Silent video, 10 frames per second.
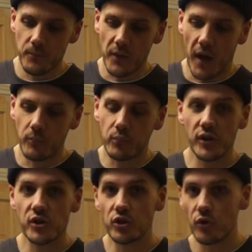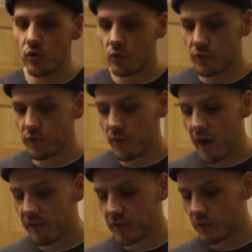I'm pretty sure you also
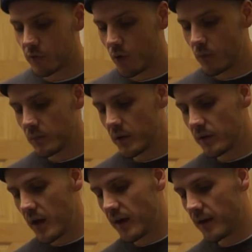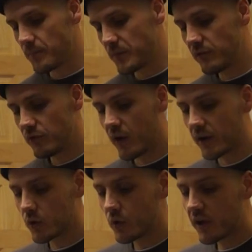have at home, if you like
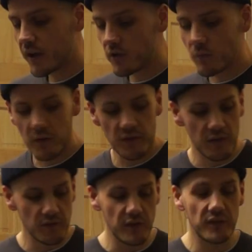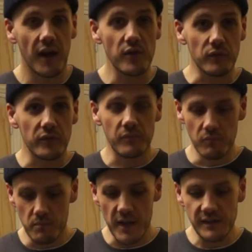cooking, you must have these kind of
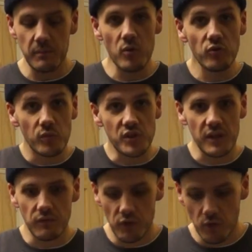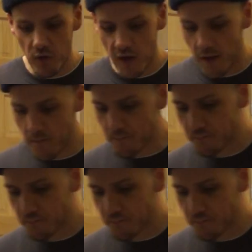big spoons which gives you the